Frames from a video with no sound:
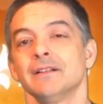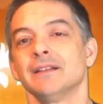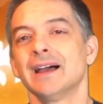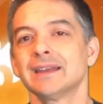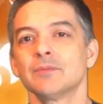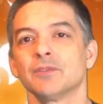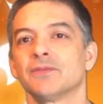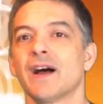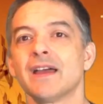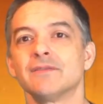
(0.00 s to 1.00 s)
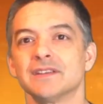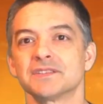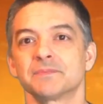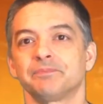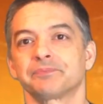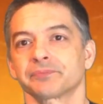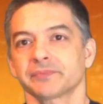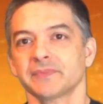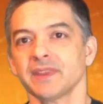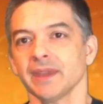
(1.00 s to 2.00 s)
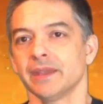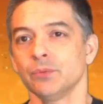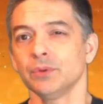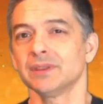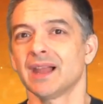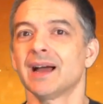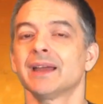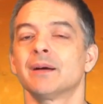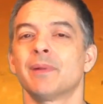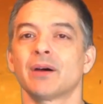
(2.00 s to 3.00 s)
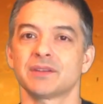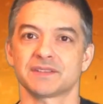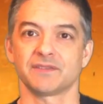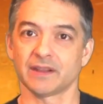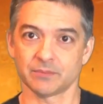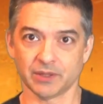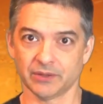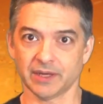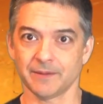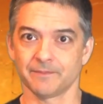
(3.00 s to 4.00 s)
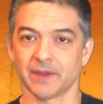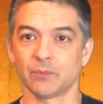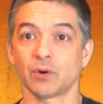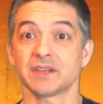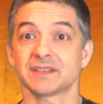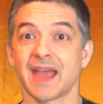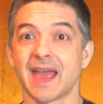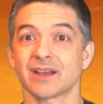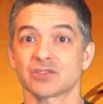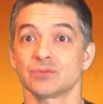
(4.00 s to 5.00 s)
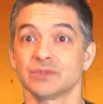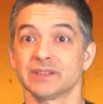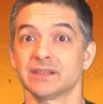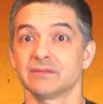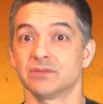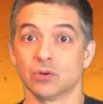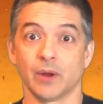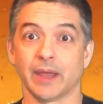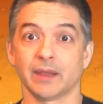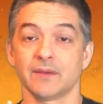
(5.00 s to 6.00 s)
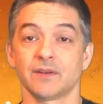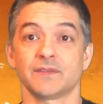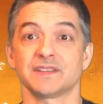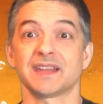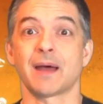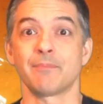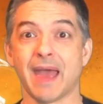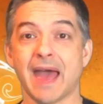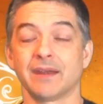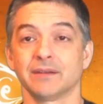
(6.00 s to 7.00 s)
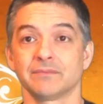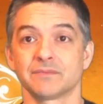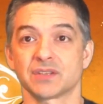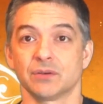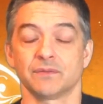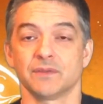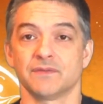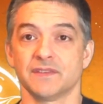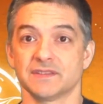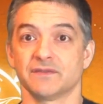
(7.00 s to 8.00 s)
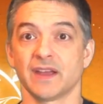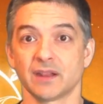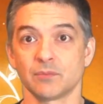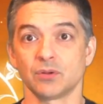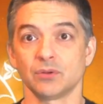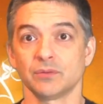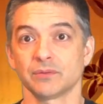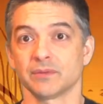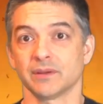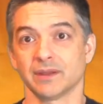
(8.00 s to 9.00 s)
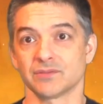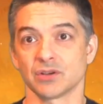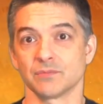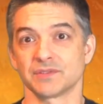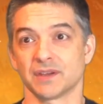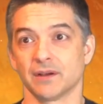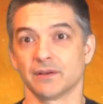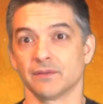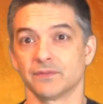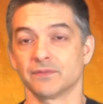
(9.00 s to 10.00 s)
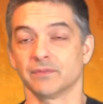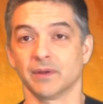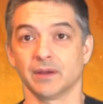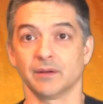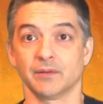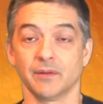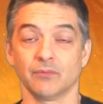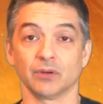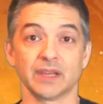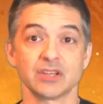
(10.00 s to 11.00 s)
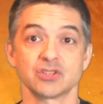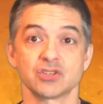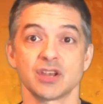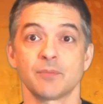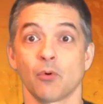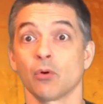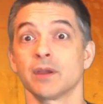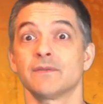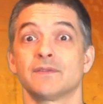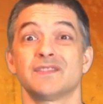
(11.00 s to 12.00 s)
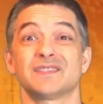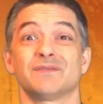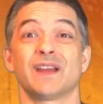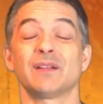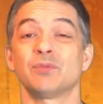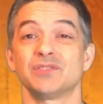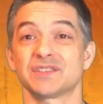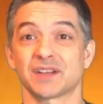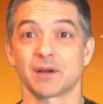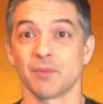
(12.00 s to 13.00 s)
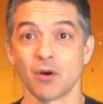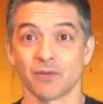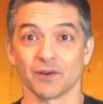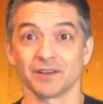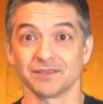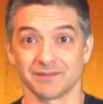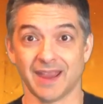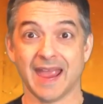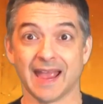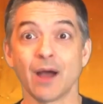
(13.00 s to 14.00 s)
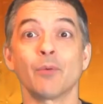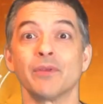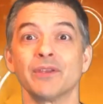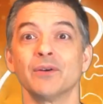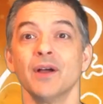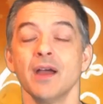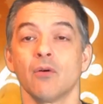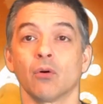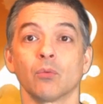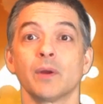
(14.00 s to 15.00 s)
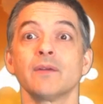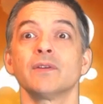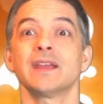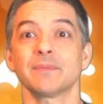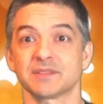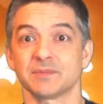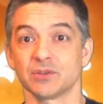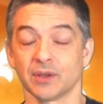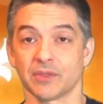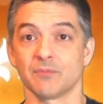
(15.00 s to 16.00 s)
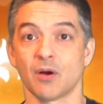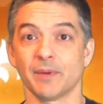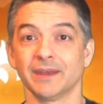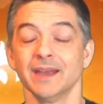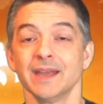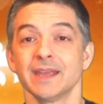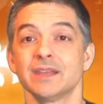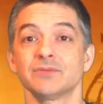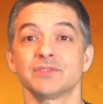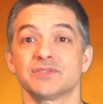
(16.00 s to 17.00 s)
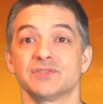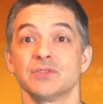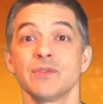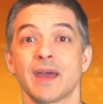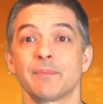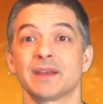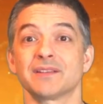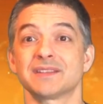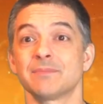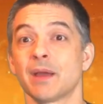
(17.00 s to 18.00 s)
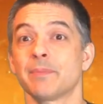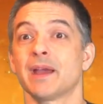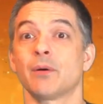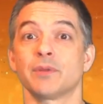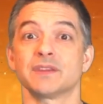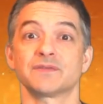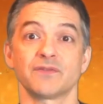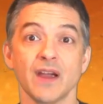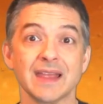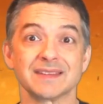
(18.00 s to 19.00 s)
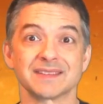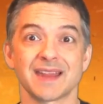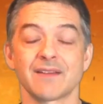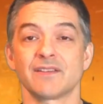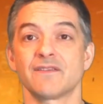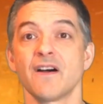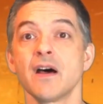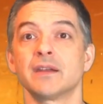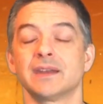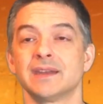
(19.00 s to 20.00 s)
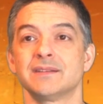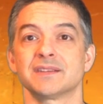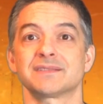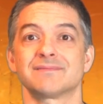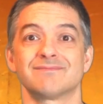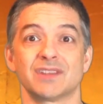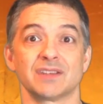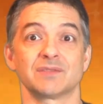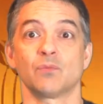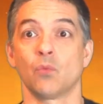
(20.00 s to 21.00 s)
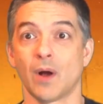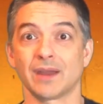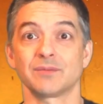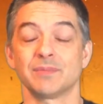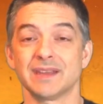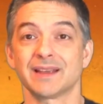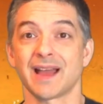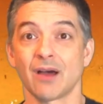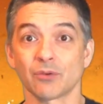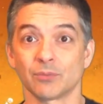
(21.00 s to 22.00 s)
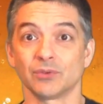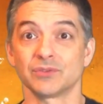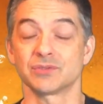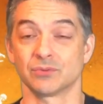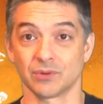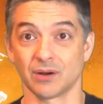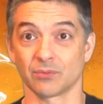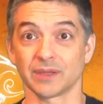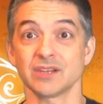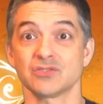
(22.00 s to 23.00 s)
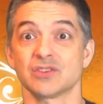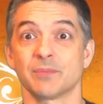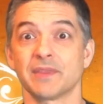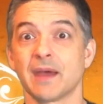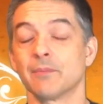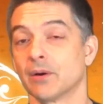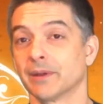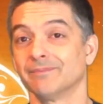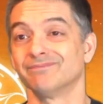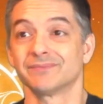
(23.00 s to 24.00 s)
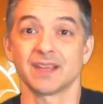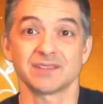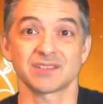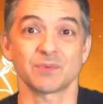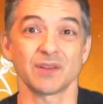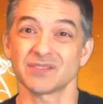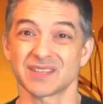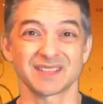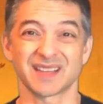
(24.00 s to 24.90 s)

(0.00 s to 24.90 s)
Lie number five is, he will lie about his availability and what he's actually doing, even if it's not bad. So if he's available in terms of a relationship, or even if he's available just to come over and hang out with you, or whatever he happens to be doing at the moment, he'll just do that because he might be out with his friends and having fun, and he just doesn't want to be accountable to a relationship at that moment. It's just one of those things